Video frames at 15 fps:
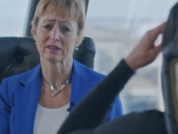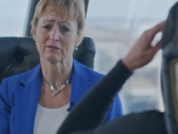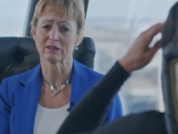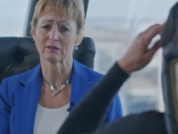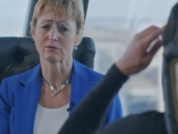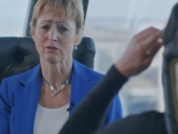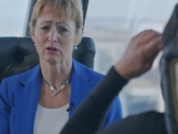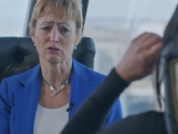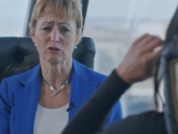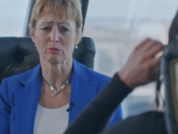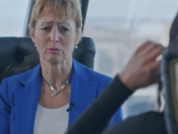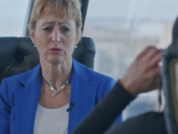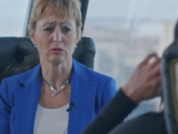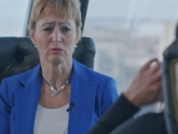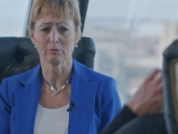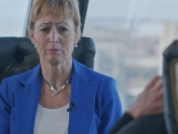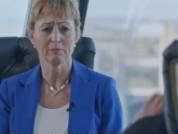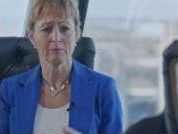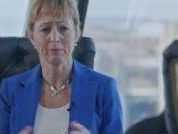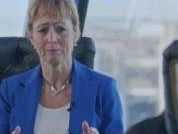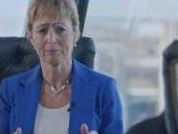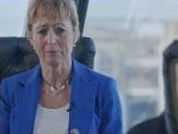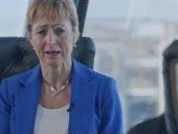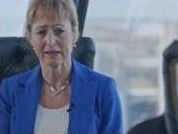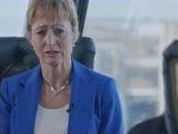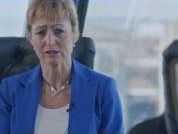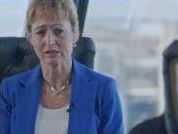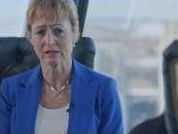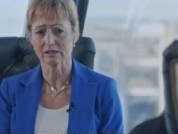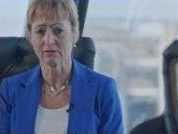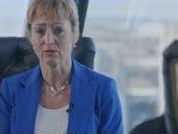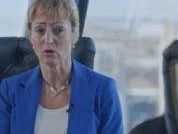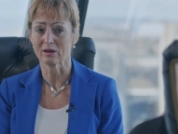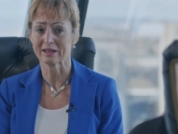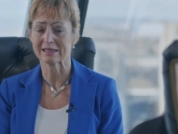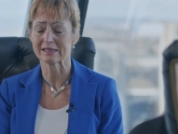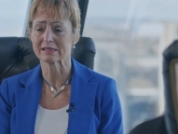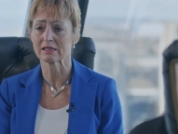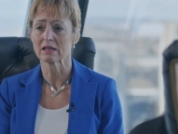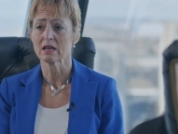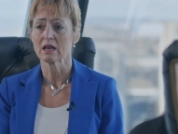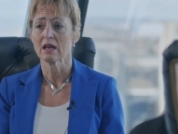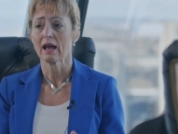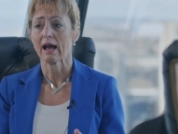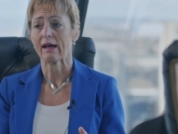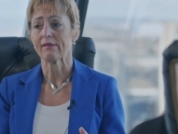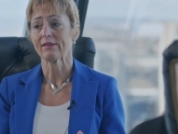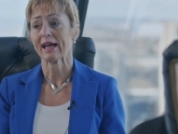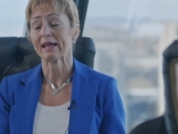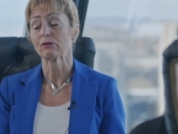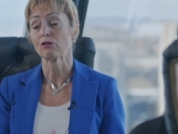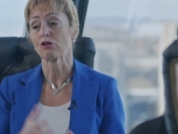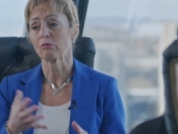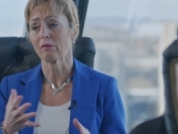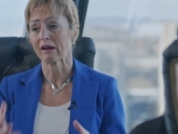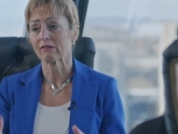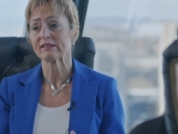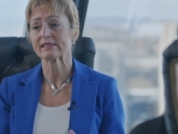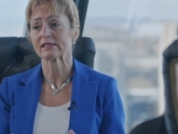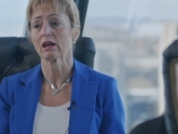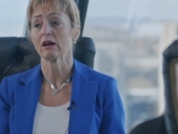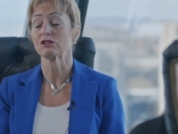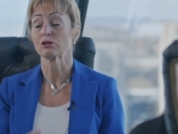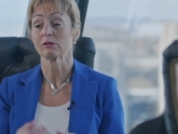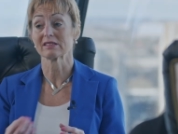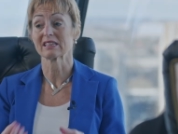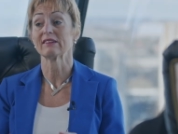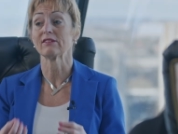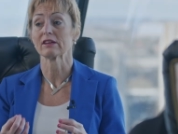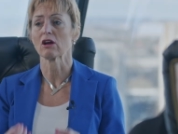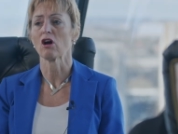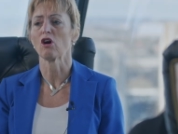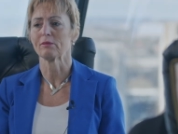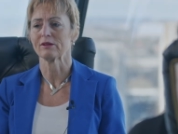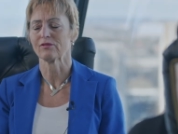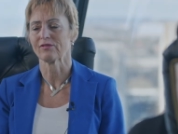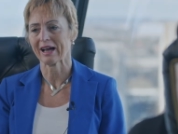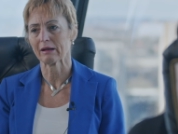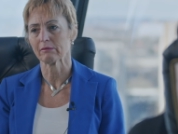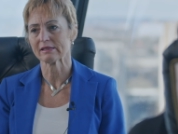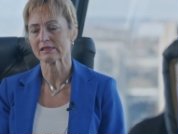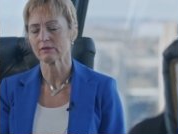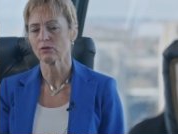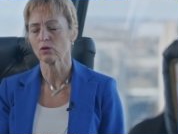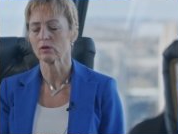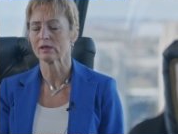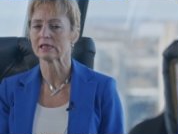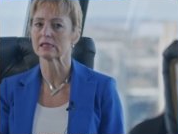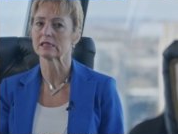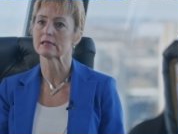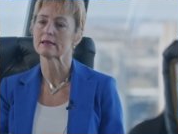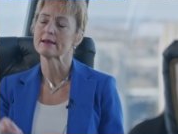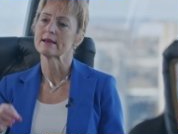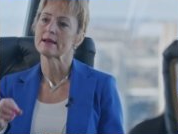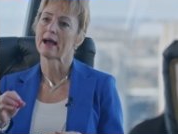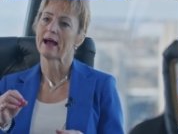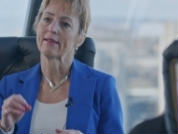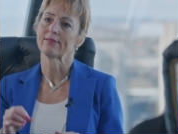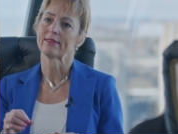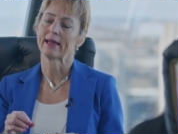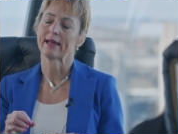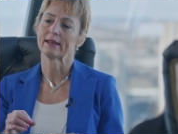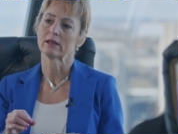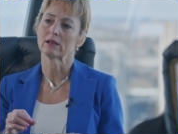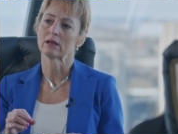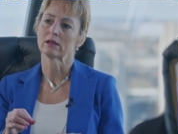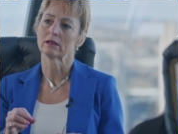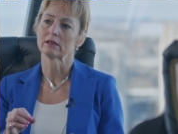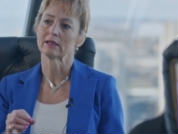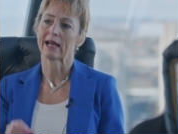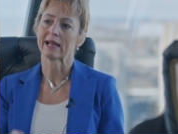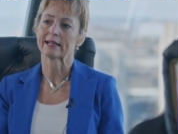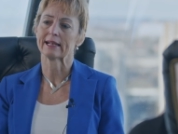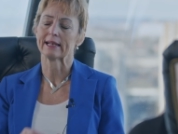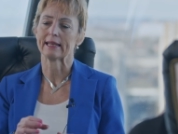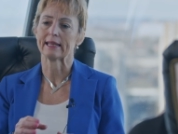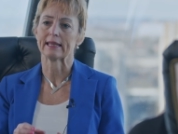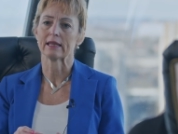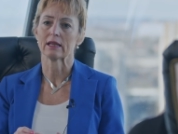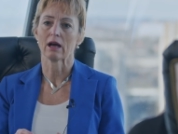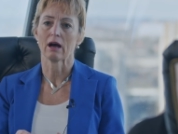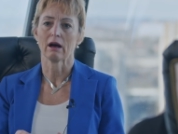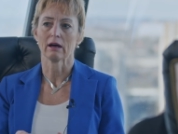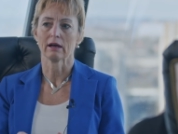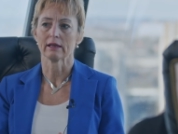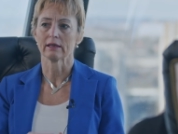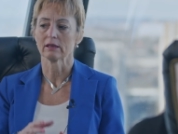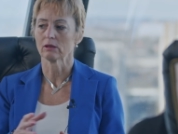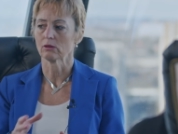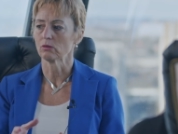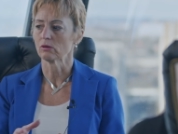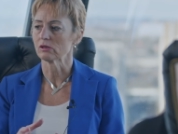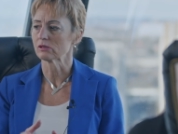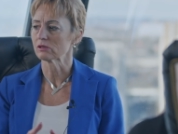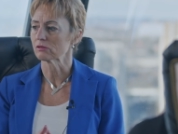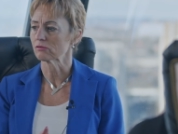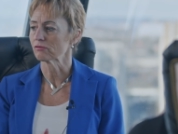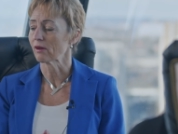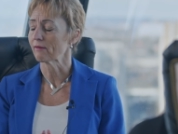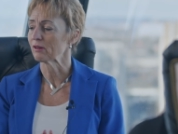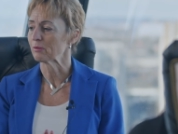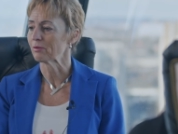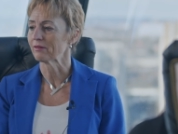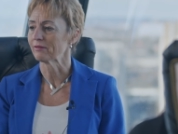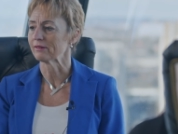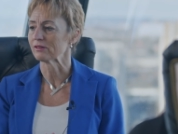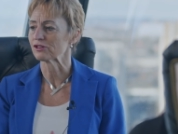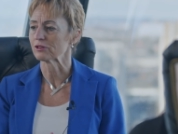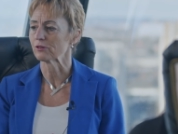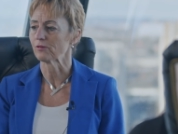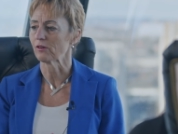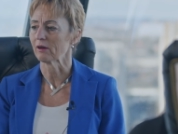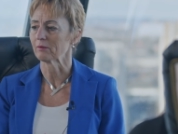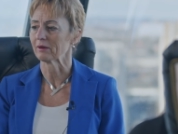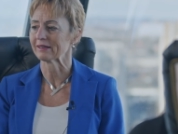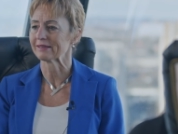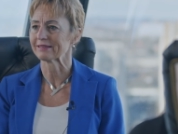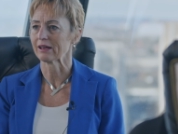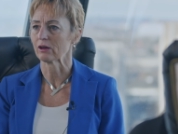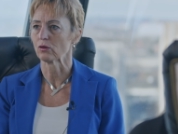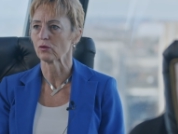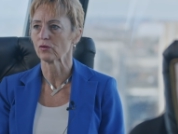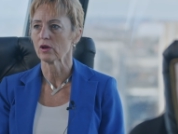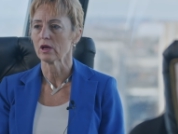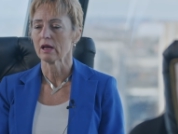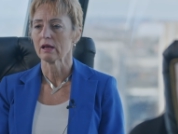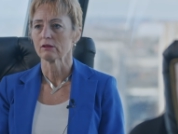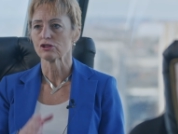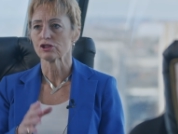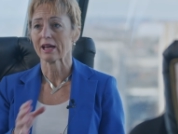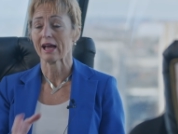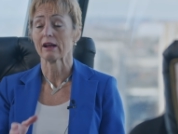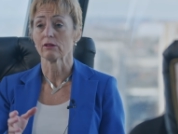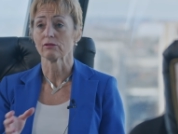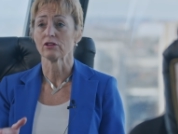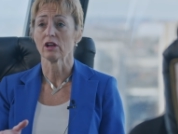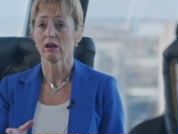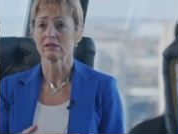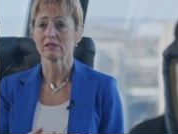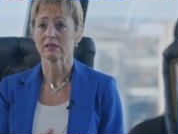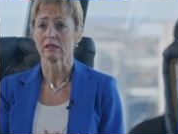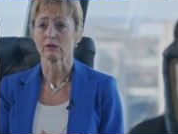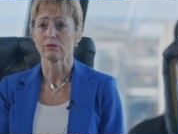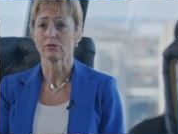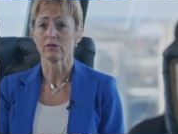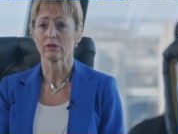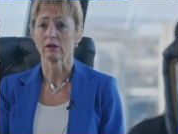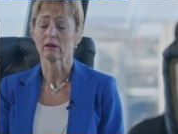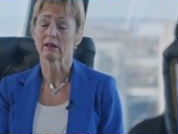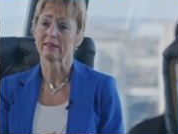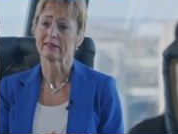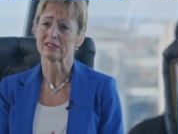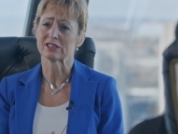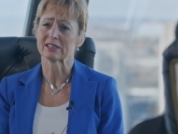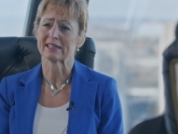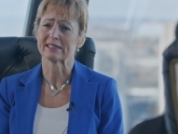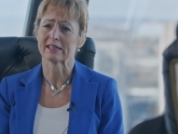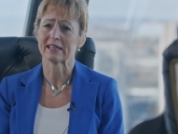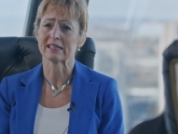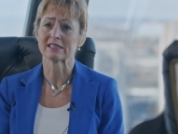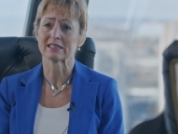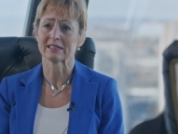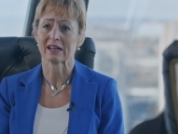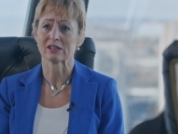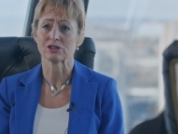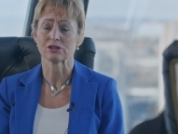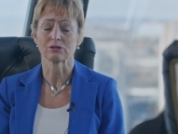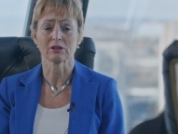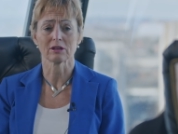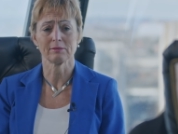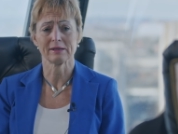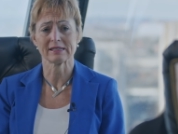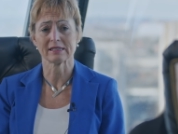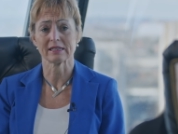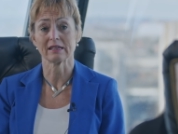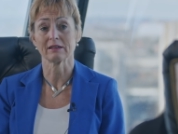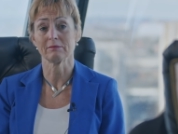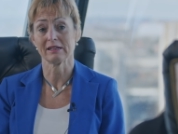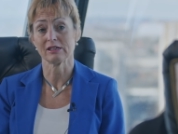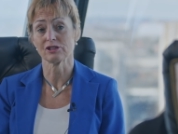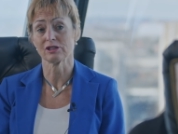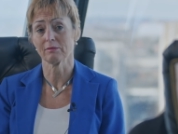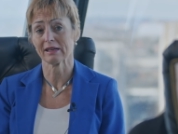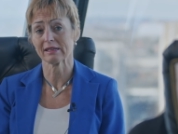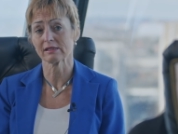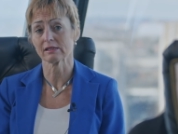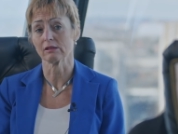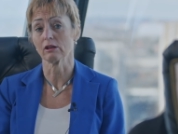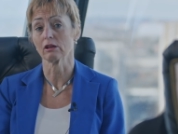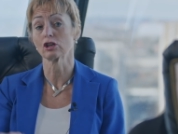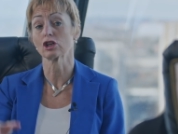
giving vulnerable yes. patients a voice. And then through my research, I was giving army families a voice. And then latterly, I was very privileged to find myself chair of nursing for an inter international committee of military medicine,